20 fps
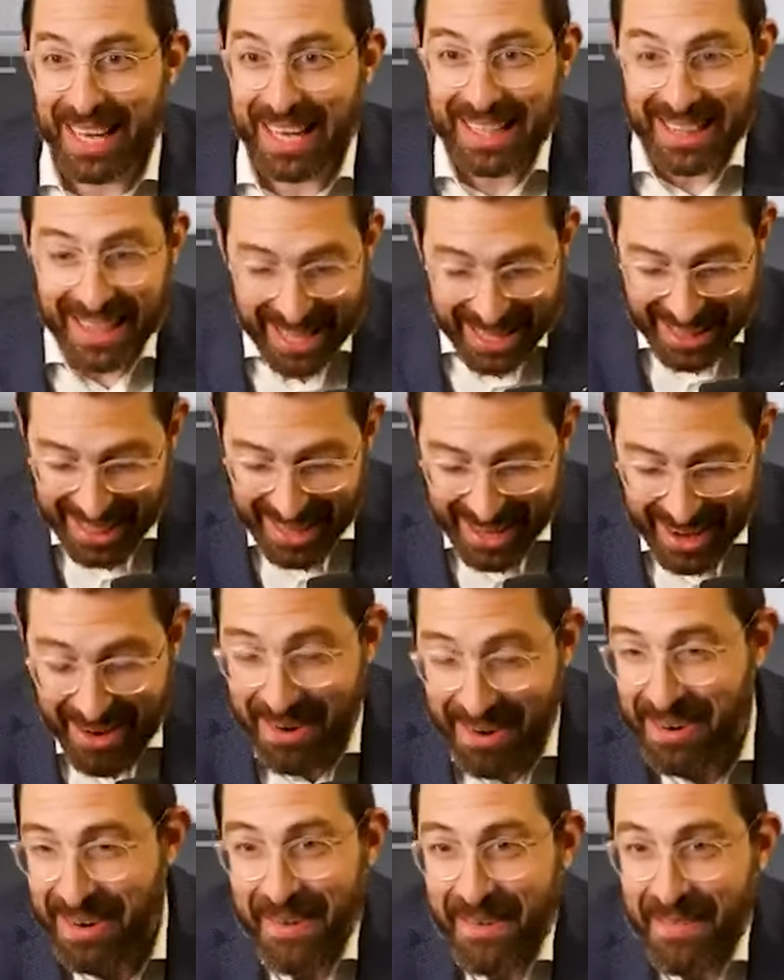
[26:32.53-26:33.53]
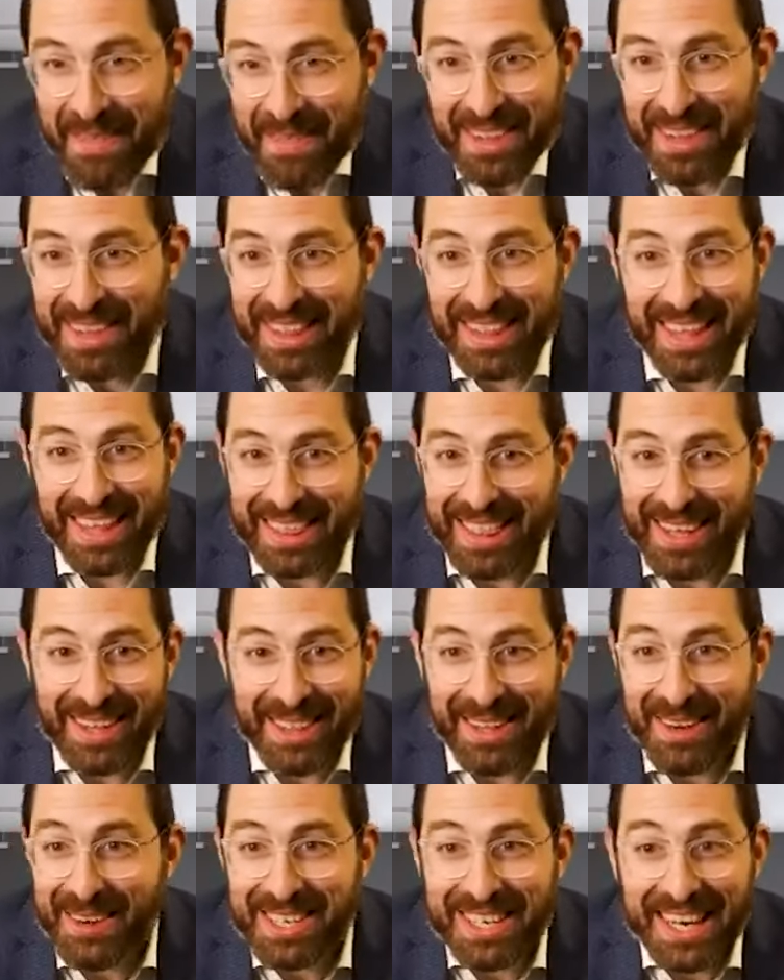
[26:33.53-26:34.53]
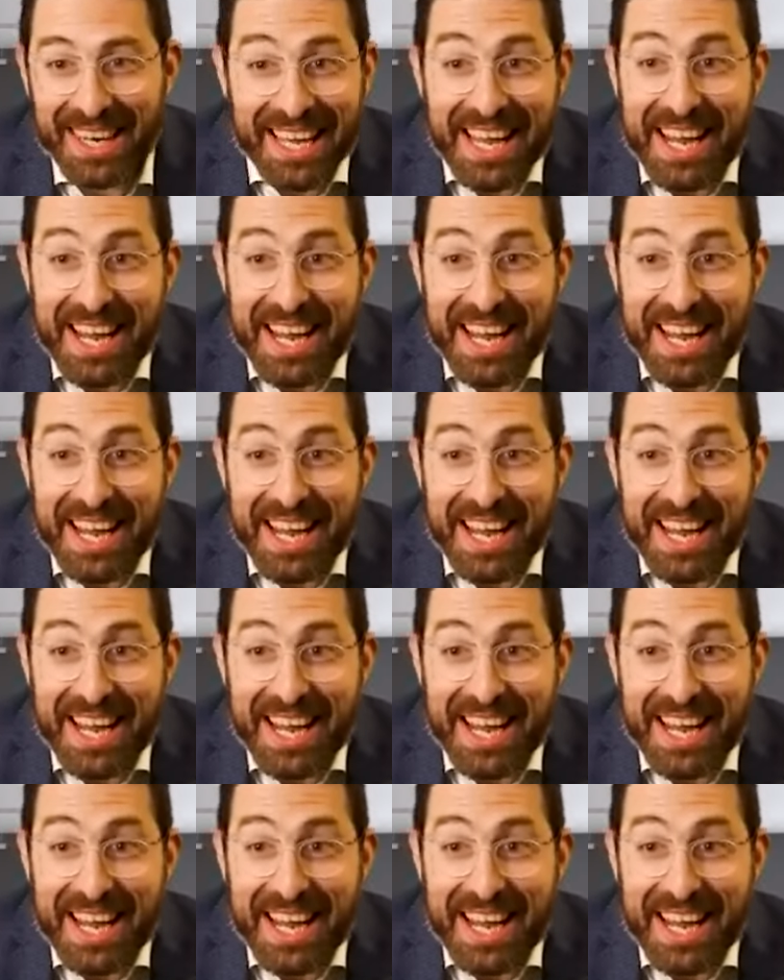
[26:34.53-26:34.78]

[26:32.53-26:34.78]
Like they're, those are the